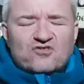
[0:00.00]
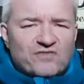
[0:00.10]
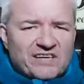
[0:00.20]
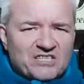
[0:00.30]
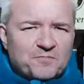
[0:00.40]

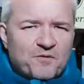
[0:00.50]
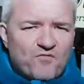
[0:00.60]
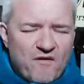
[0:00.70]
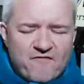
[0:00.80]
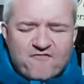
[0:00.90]
crisp,
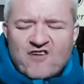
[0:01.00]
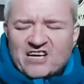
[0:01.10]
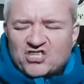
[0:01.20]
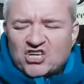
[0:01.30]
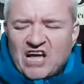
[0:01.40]

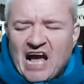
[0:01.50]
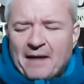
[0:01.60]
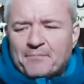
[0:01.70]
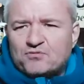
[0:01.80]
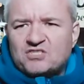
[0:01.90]
refreshing
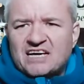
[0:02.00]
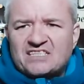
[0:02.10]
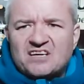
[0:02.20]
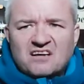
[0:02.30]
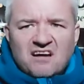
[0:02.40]
apple
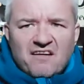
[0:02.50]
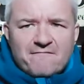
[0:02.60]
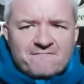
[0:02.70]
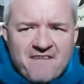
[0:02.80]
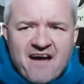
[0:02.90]
taste.
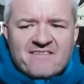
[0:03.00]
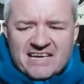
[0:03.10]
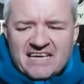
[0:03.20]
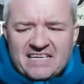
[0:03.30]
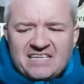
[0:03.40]
Very
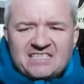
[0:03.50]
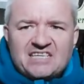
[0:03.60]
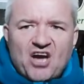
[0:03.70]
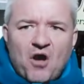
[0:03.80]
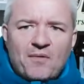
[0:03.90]
easy
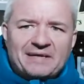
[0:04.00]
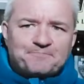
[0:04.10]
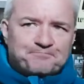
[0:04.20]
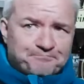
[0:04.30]
going.